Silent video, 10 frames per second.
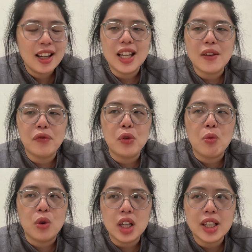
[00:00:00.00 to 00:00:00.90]
If your
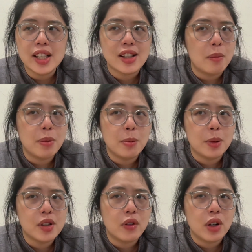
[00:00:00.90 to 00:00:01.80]
work is not
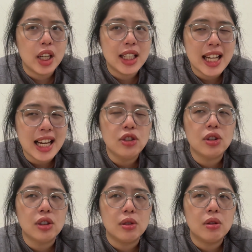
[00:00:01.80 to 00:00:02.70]
purposeful and
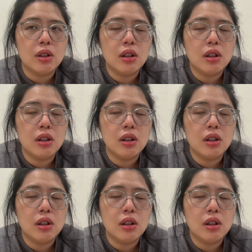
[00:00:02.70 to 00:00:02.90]
intentional,